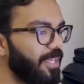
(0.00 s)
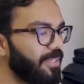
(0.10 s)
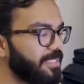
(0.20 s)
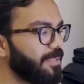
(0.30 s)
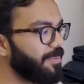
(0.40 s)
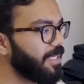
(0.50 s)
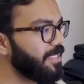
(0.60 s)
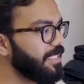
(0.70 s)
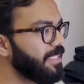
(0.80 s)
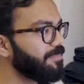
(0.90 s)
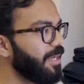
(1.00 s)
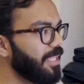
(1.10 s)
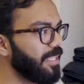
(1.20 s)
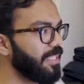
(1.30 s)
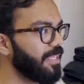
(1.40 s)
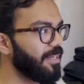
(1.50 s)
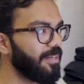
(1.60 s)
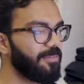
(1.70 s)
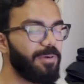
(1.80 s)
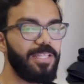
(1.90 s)
You can separate these by
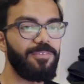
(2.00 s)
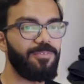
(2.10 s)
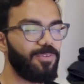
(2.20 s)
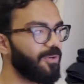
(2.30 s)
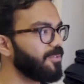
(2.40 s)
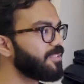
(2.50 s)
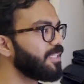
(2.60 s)
the flows,